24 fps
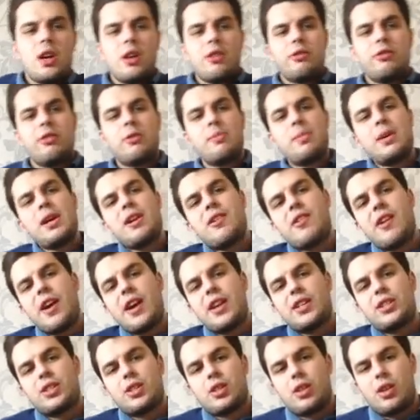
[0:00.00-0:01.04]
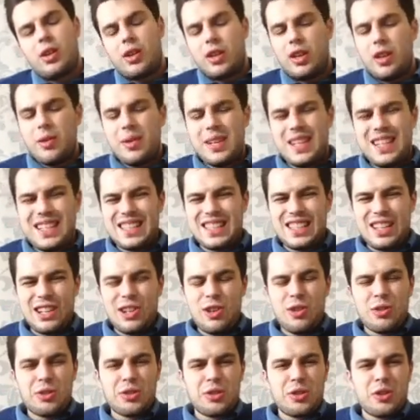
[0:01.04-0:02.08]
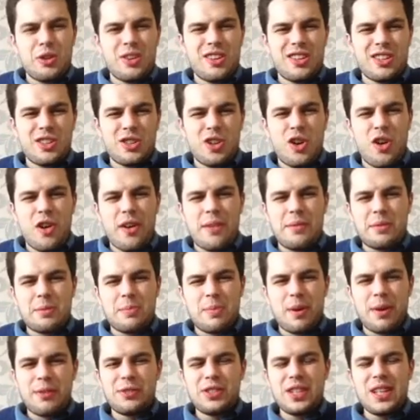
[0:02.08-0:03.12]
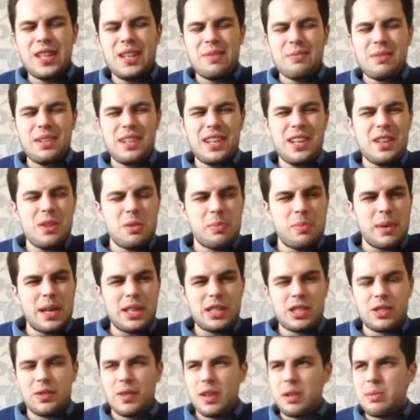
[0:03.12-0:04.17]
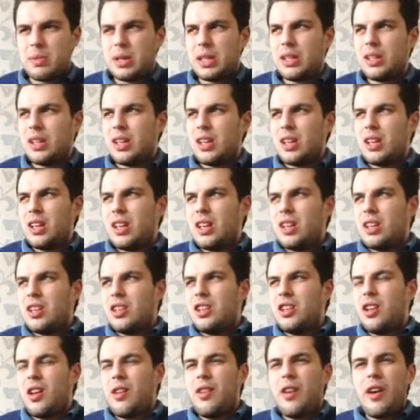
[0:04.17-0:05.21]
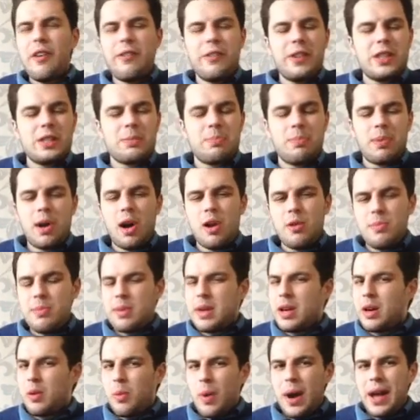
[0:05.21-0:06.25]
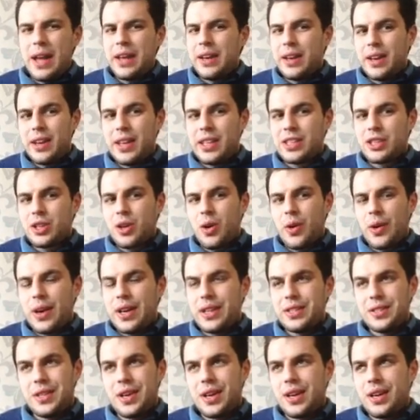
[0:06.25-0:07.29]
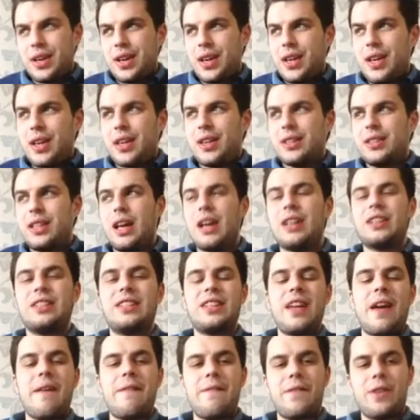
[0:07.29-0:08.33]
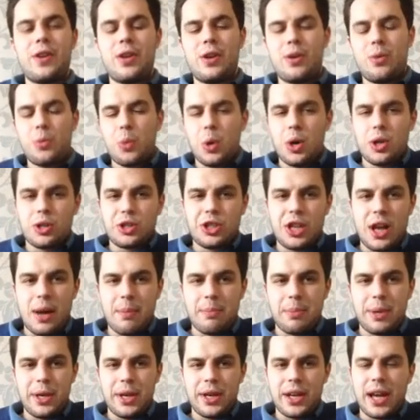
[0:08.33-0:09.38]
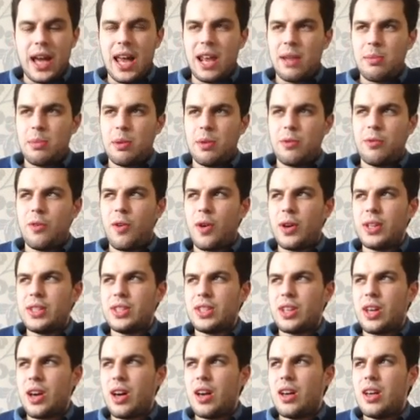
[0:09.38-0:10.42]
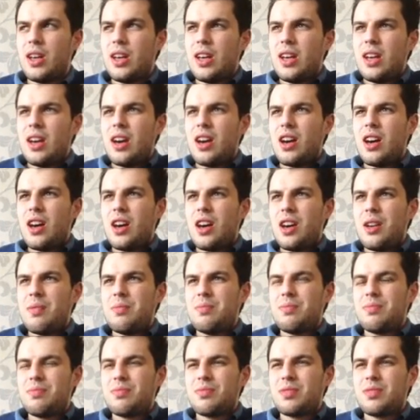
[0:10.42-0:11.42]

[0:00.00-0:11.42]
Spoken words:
Ramirez, I know he's looked good at times, but I've seen little bits of him, and nothing's blown me away that this guy is a definite world champion caliber fighter. I